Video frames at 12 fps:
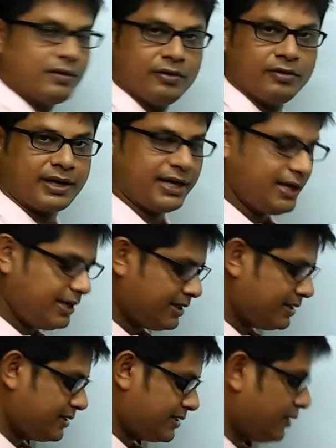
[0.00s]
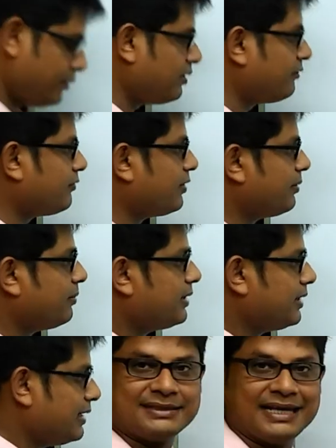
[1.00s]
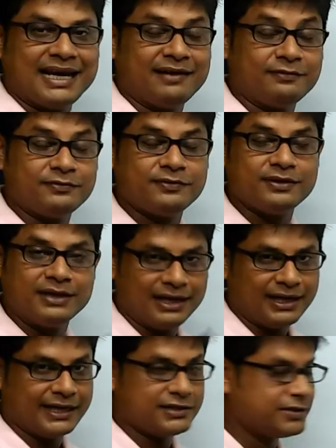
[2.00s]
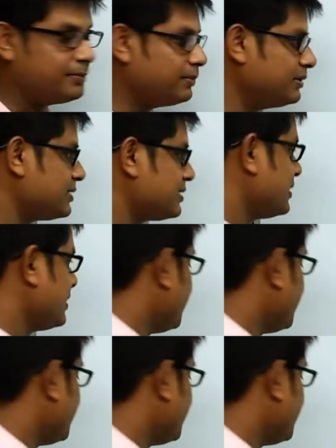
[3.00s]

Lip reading: Okay, singular verb. Let's have examples.